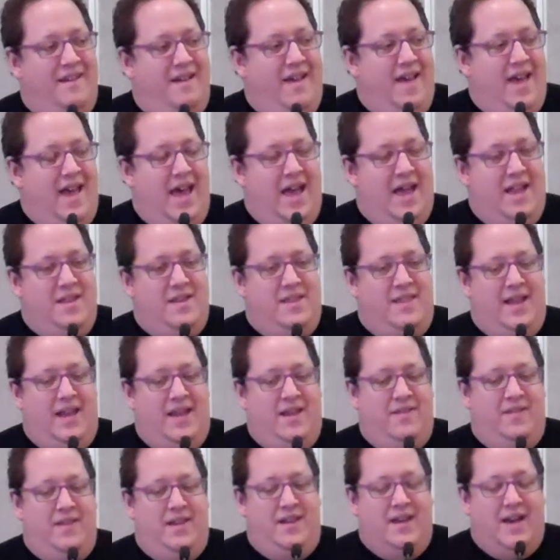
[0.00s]
And
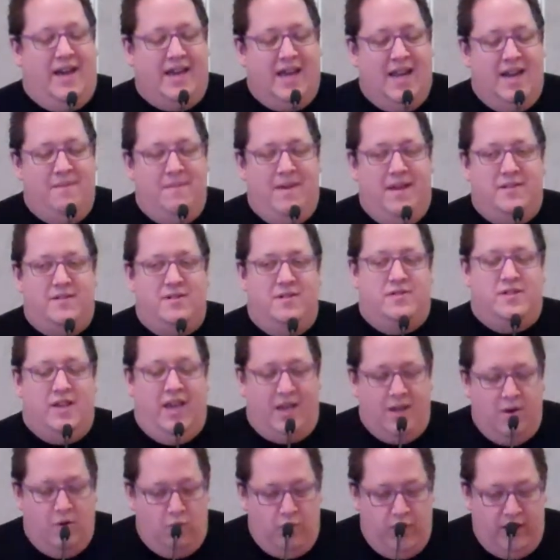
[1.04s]
I got a message
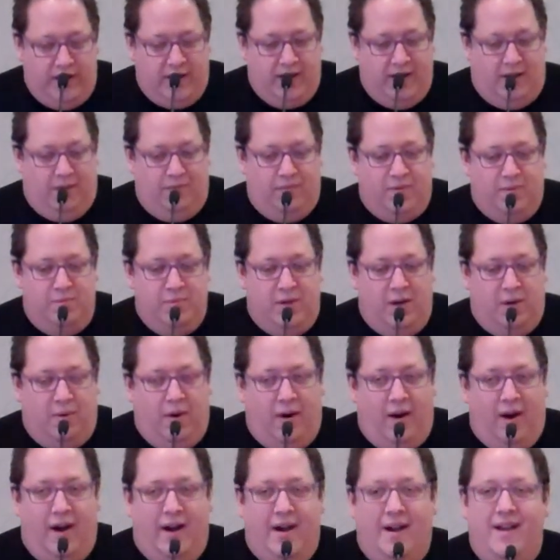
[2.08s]
saying, "We come from
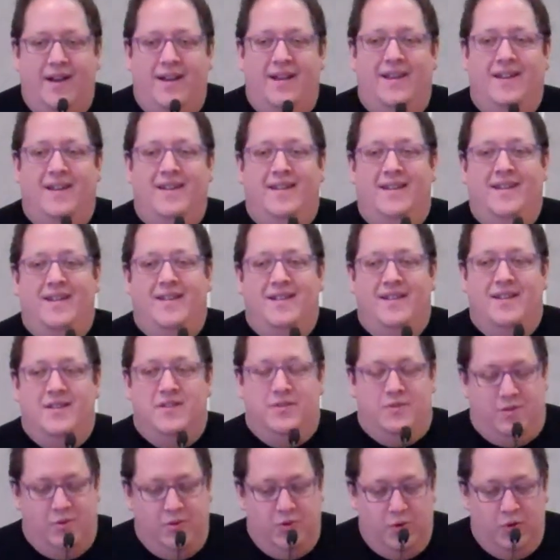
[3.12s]
Doha
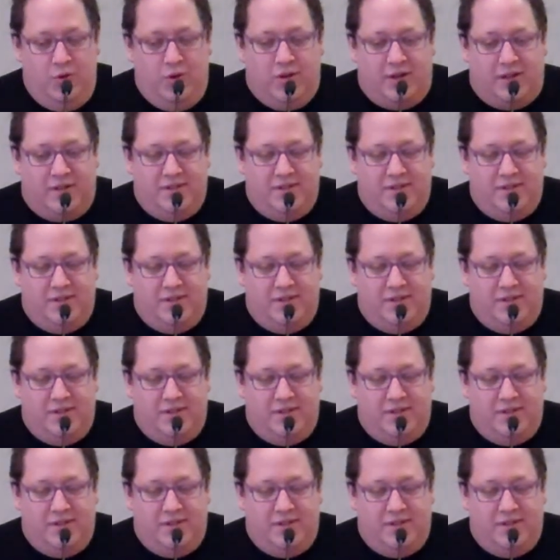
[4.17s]
to New York